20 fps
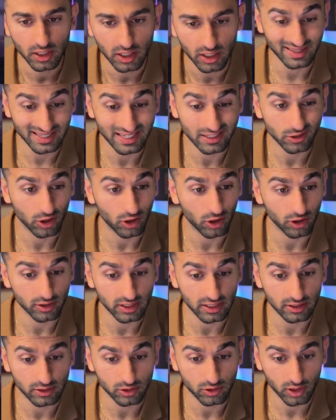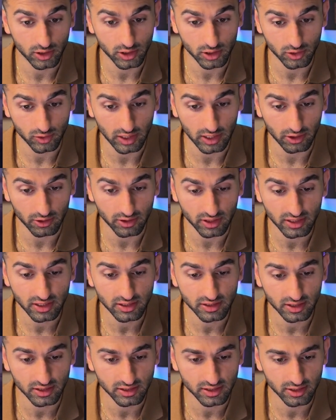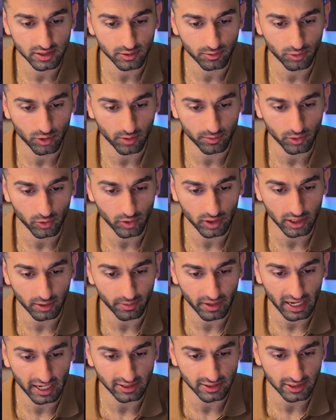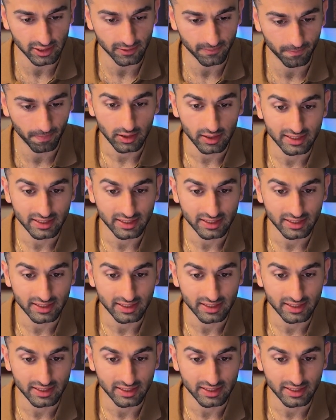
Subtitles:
These are the instructions right here. This is the system prompt that we're going to pass in.